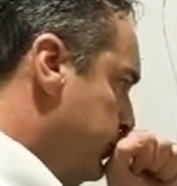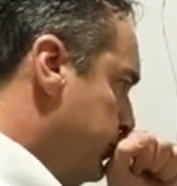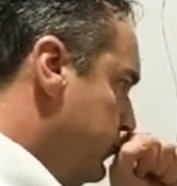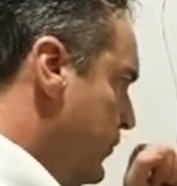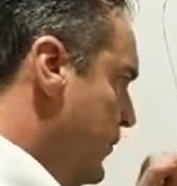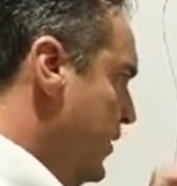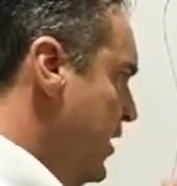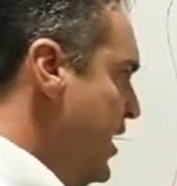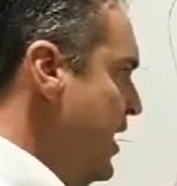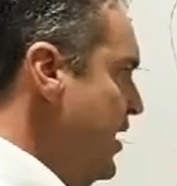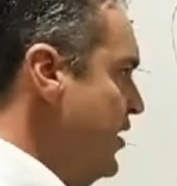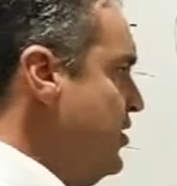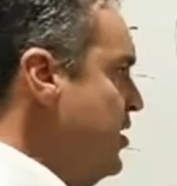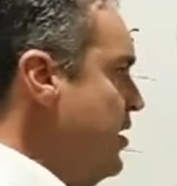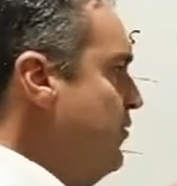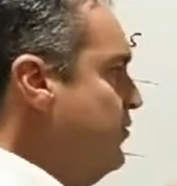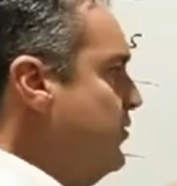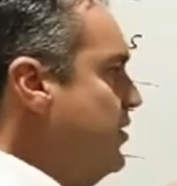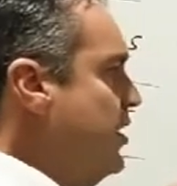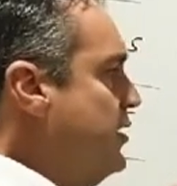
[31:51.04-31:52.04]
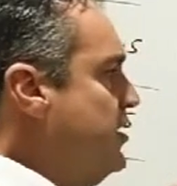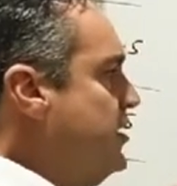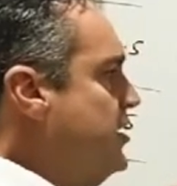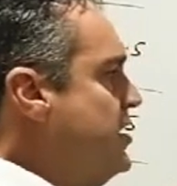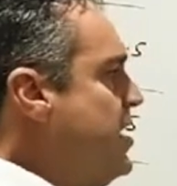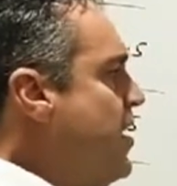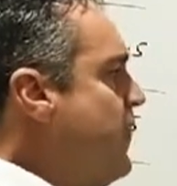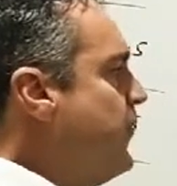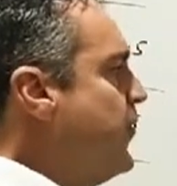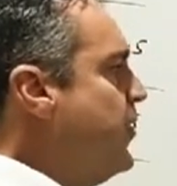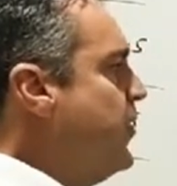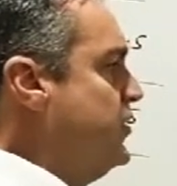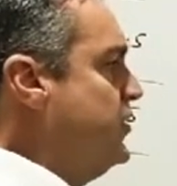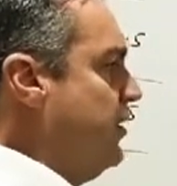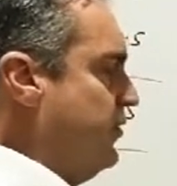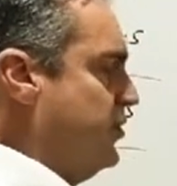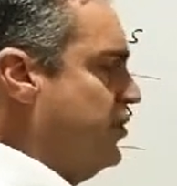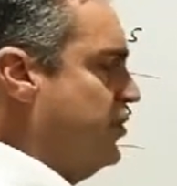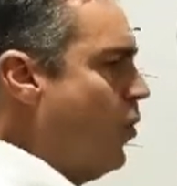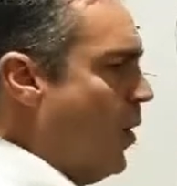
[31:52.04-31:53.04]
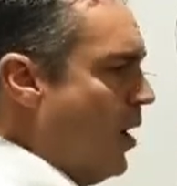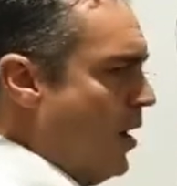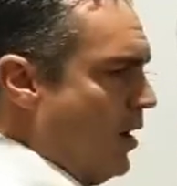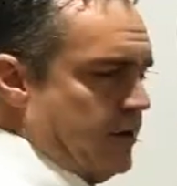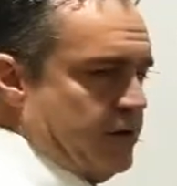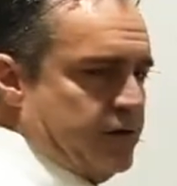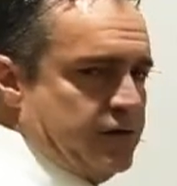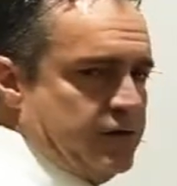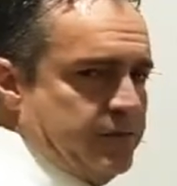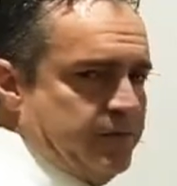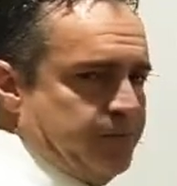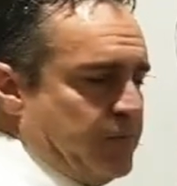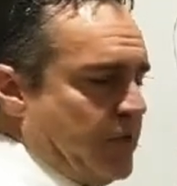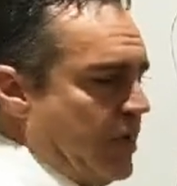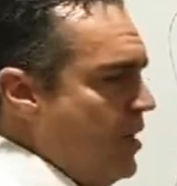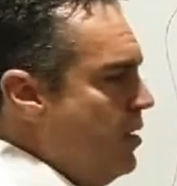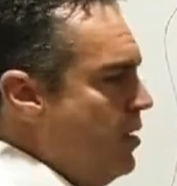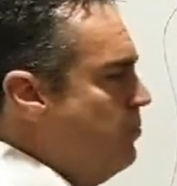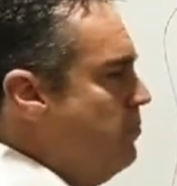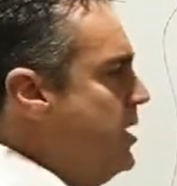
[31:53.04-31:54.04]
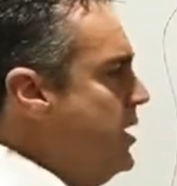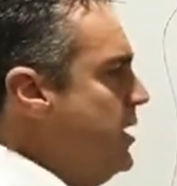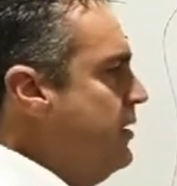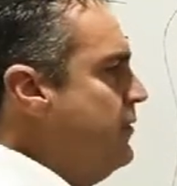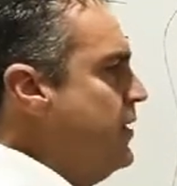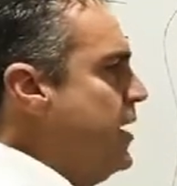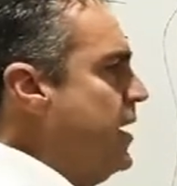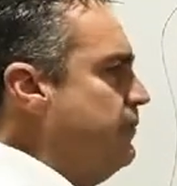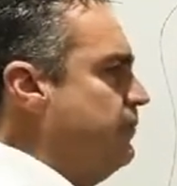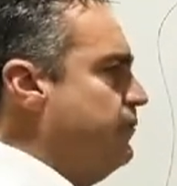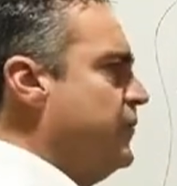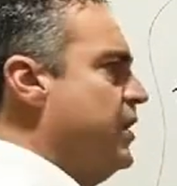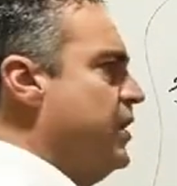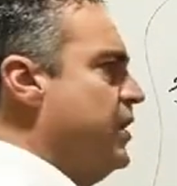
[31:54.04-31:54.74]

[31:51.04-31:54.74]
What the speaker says: is it the difference of squares? Meaning that in the